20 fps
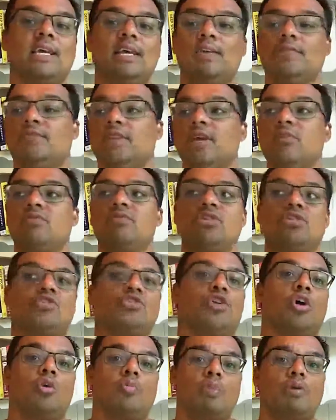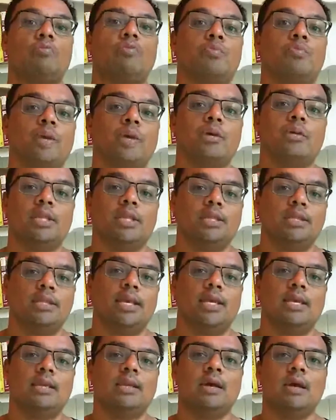If there is a job, it will be on
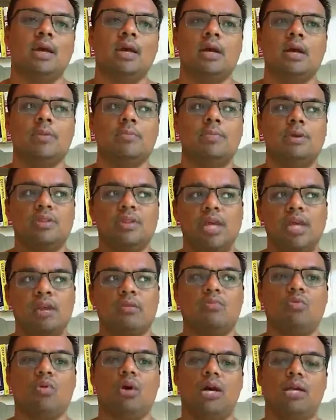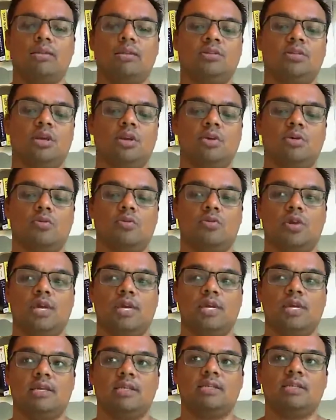Indeed. But then what I'd do
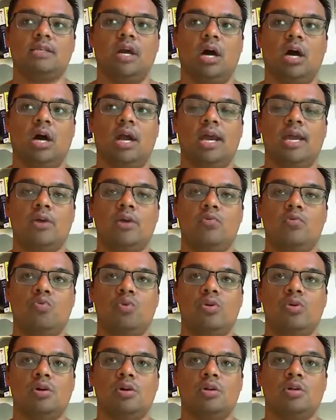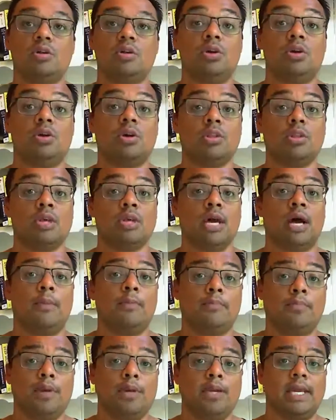is I would look at the
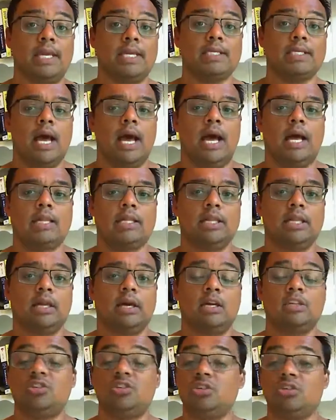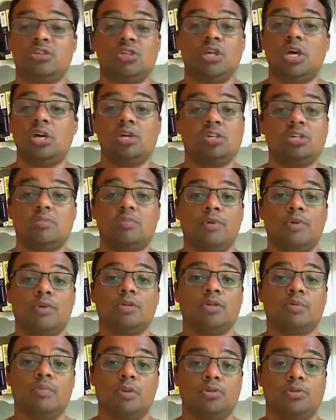companies and then I'd just search them on the
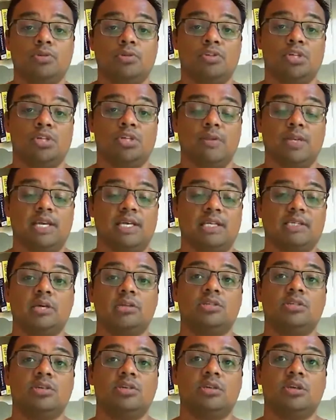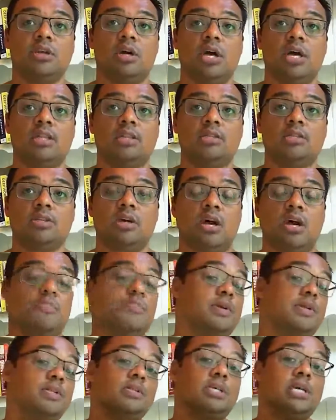sponsorship list. So you can either type
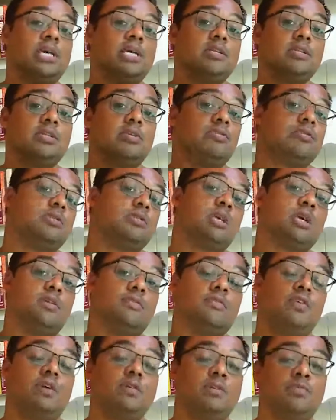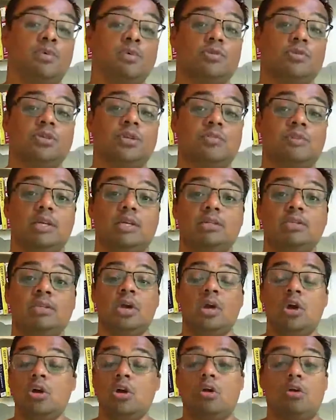in tier 2 and tier 5 sponsorship list,
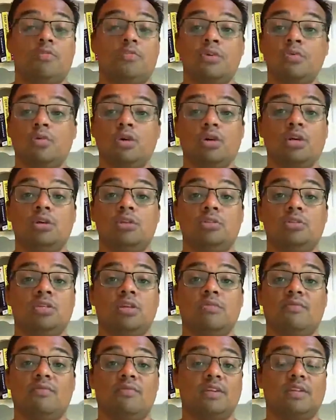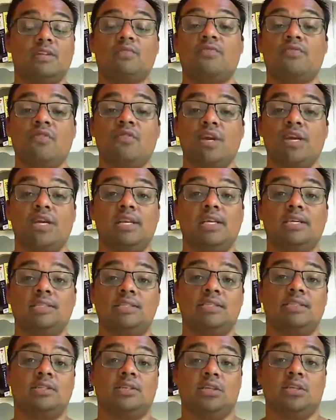or if you want to use something that's free and
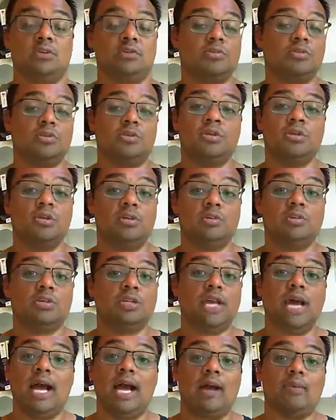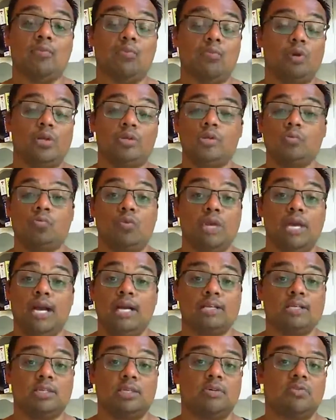easy to use, you can use an app which we
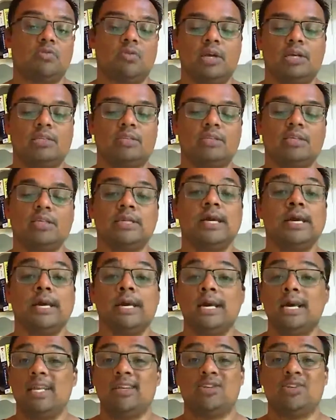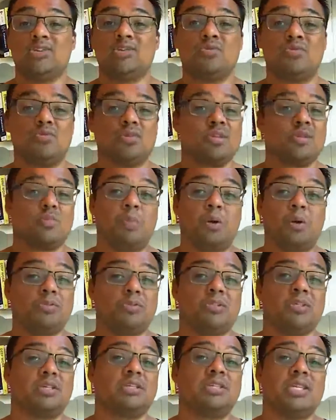actually created. It's just called
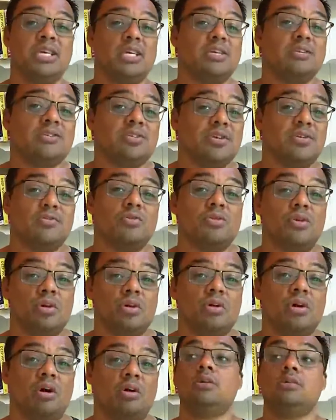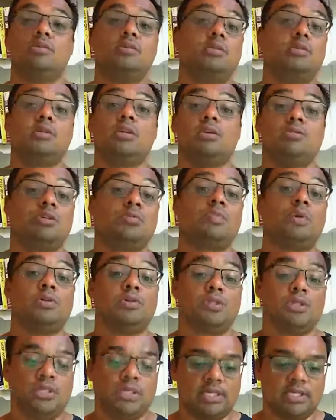sponsortier2.com. So you just go to
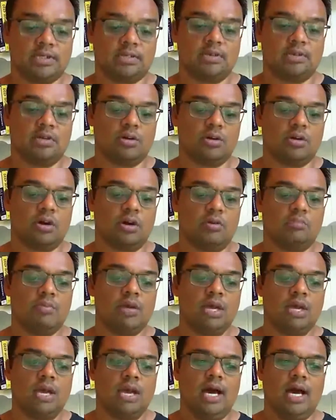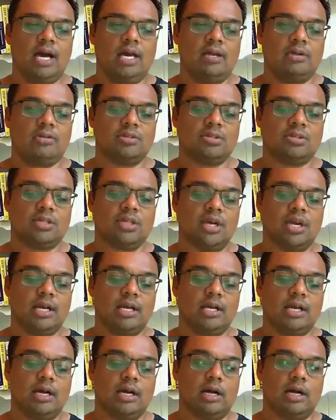sponsortier2.com and you're just like,
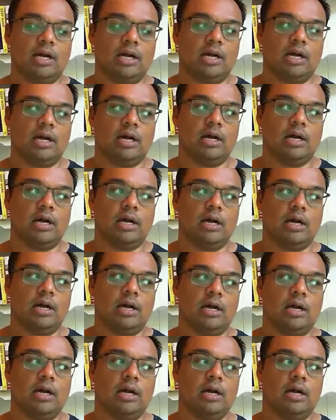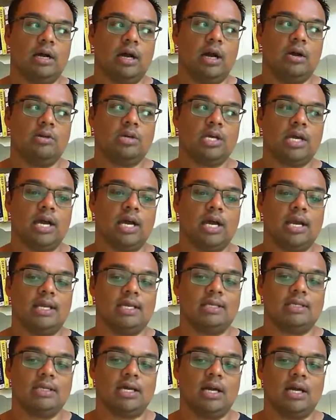okay,
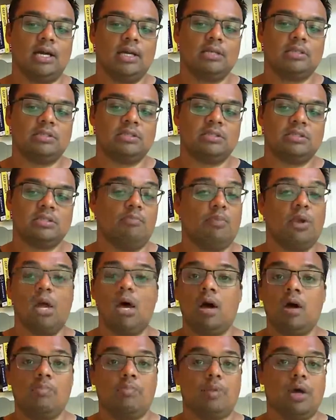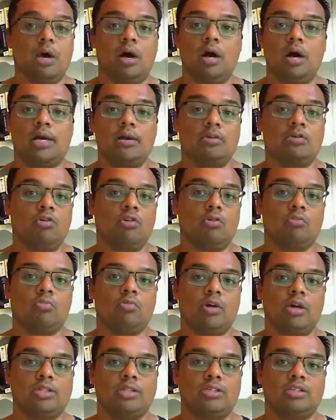does blah blah
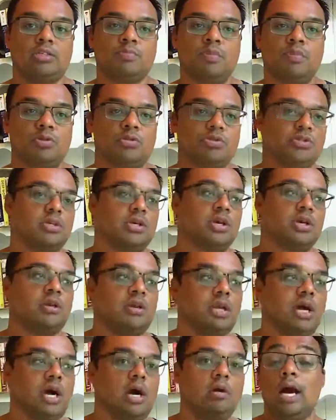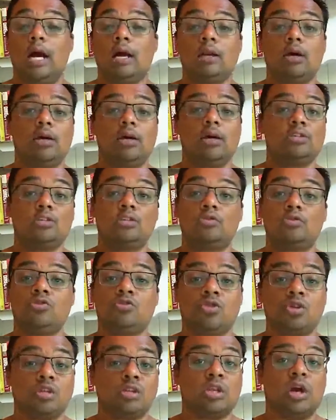incorporated sponsor? No. And I'd
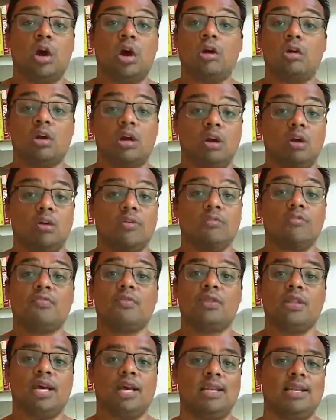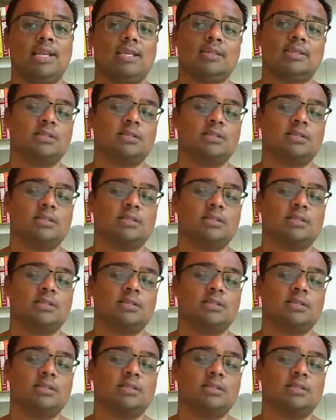start going through that list.